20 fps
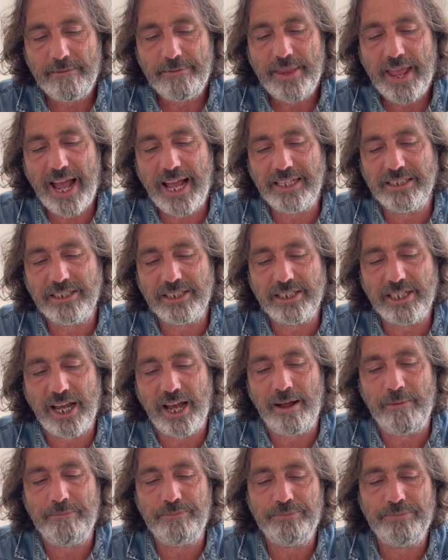And
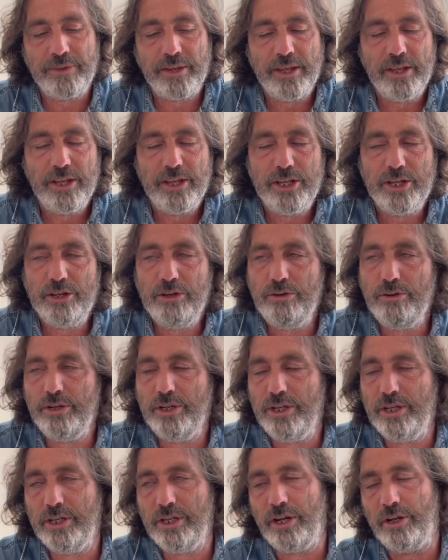um, you,
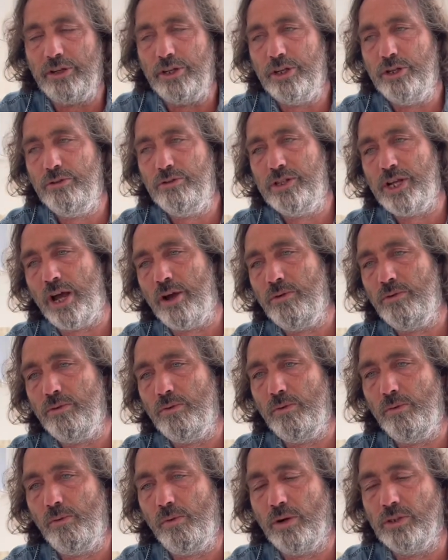you know, you don't
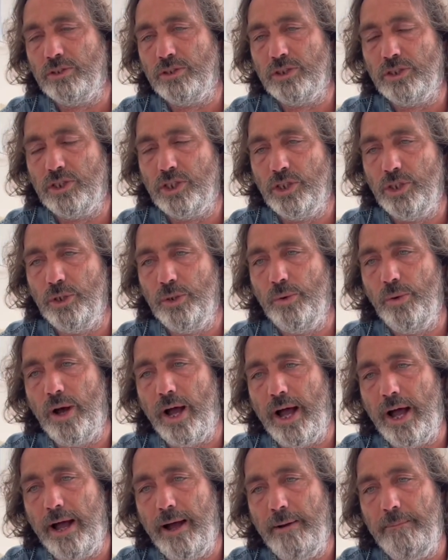want to,
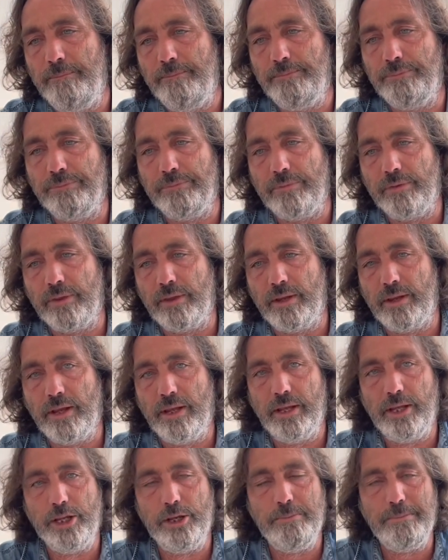um,
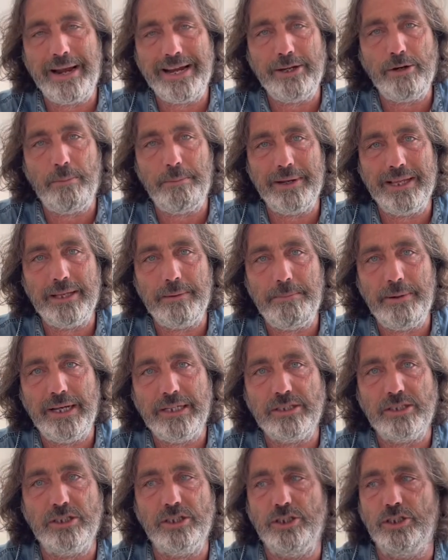you may not be the
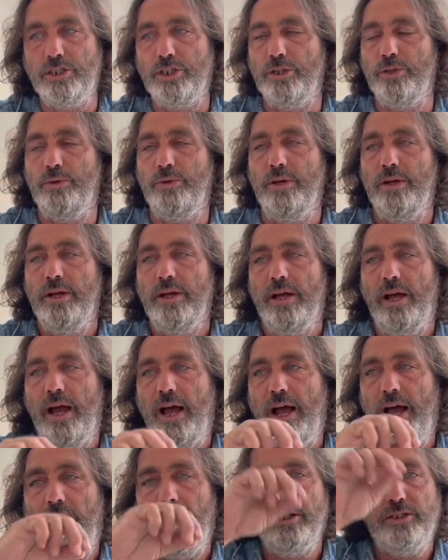person to do,
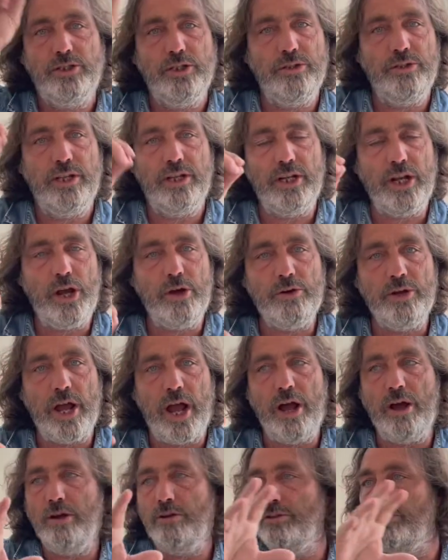uh, do the
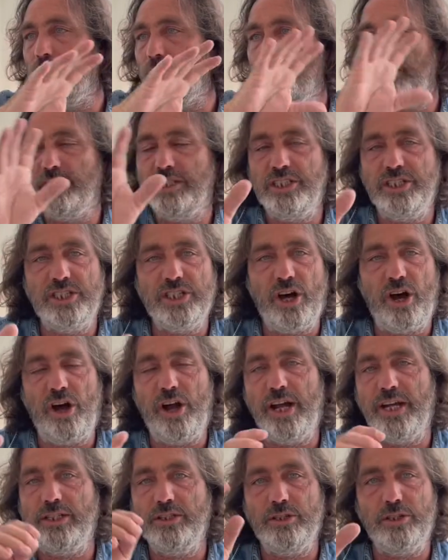logo, do the
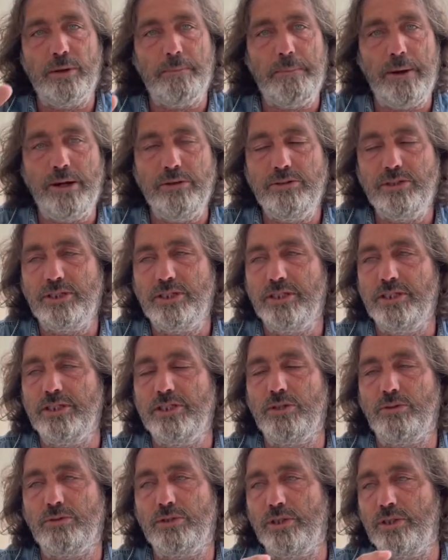design, do the posters
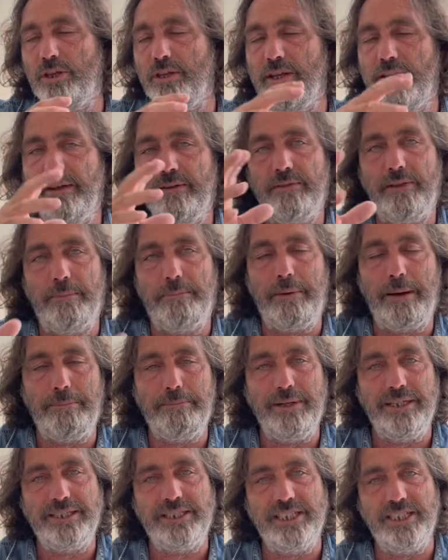or do the, the
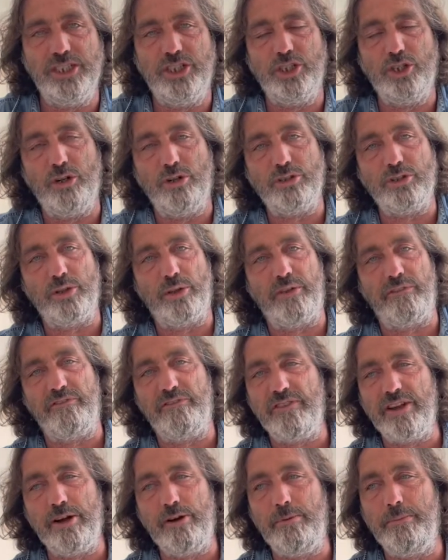publicity shots or the
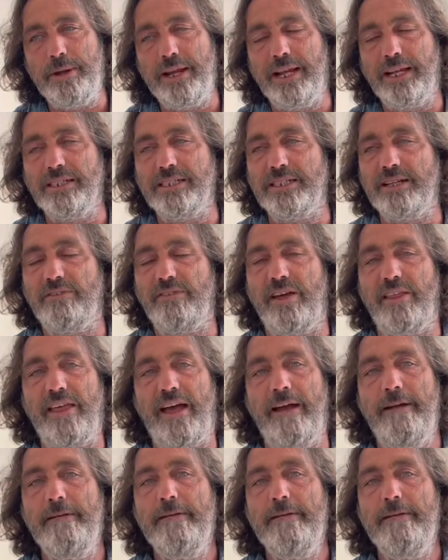filming and stuff like that.